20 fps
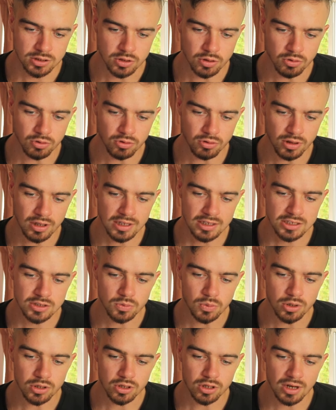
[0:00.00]
To
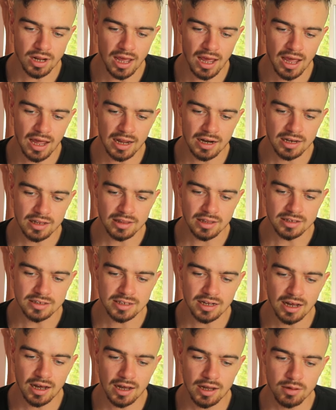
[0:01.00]
this, we could add the
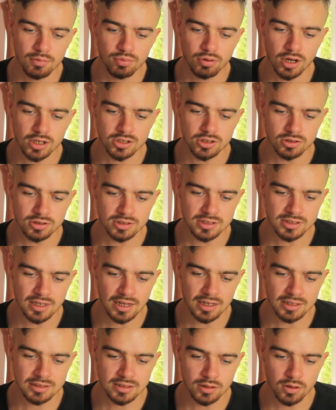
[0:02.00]
time pressure
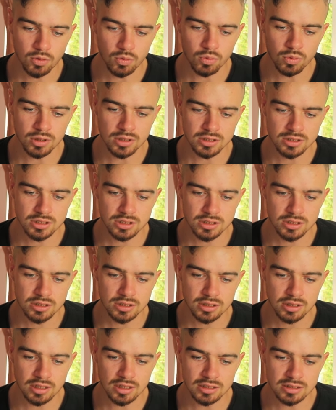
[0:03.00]
set, which
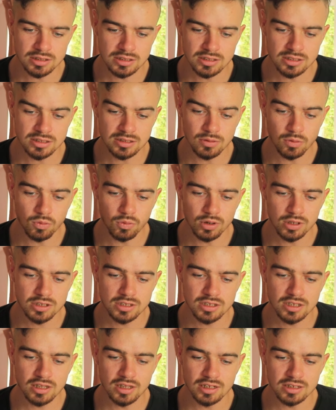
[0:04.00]
the,
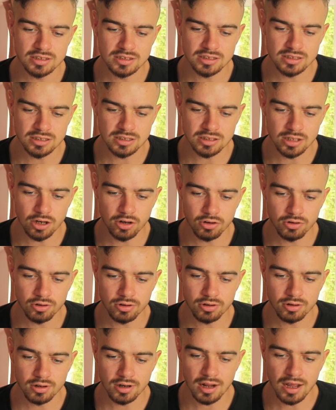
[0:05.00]
which the
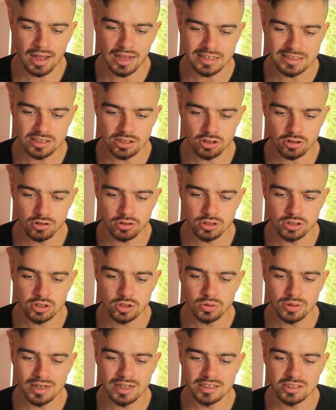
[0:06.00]
stutterer has learned
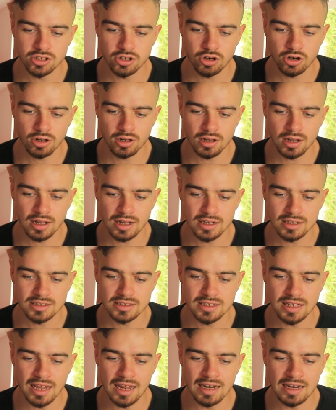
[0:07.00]
to
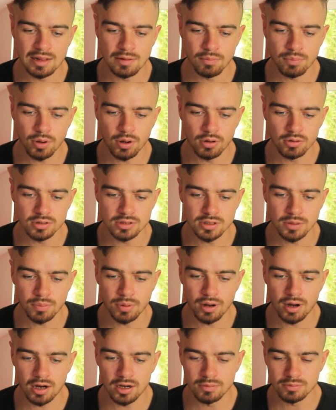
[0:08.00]
internalize and impose
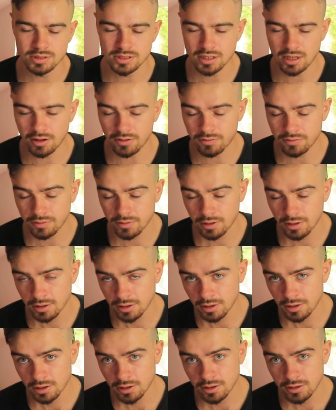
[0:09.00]
upon himself.
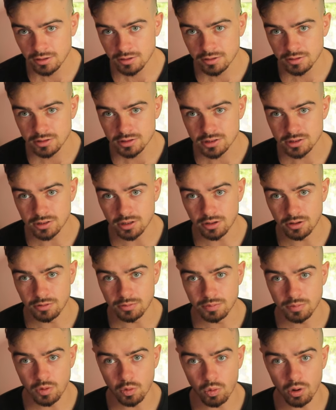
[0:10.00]

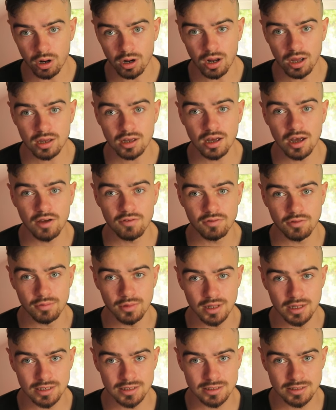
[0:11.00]
So, what I got
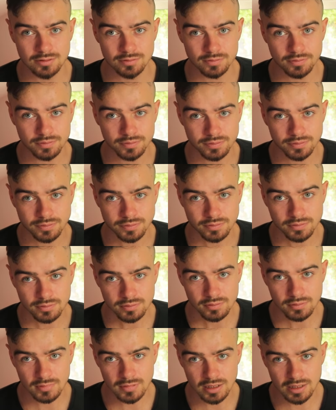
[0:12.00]
from this
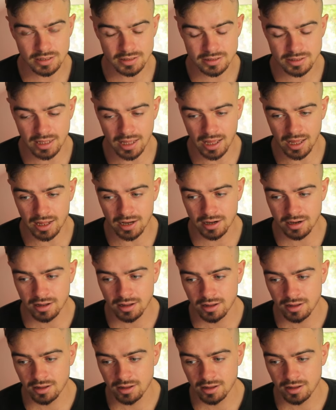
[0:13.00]
is that